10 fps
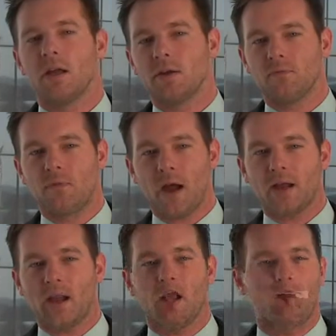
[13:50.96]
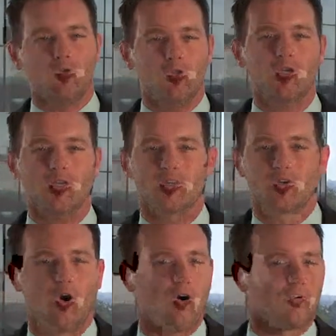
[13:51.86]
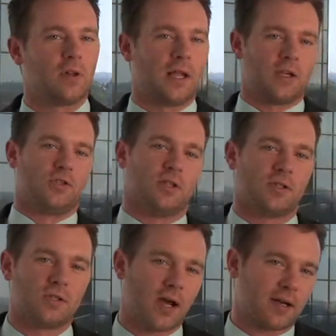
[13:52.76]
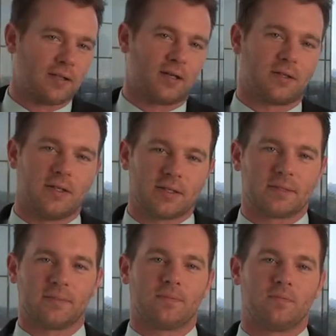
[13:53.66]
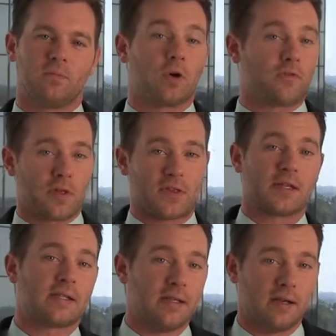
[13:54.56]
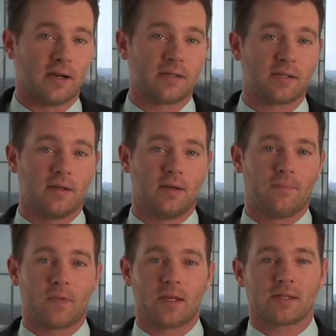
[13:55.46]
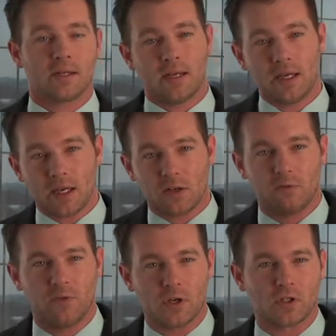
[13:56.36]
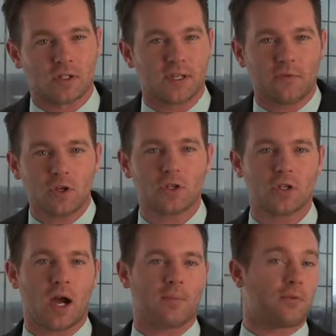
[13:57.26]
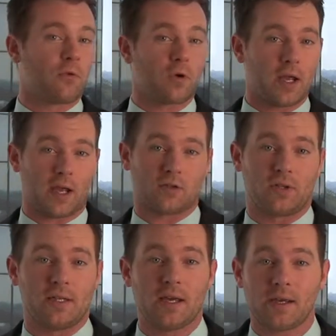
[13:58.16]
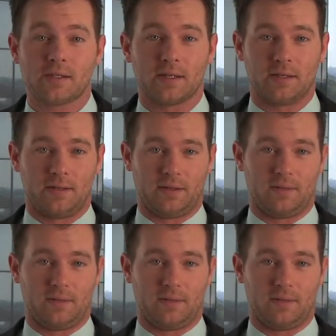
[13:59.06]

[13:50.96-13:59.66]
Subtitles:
In fact, if you look at the golf legend, Jack Nicklaus, one of the things he does is he envisions every shot before he actually takes it.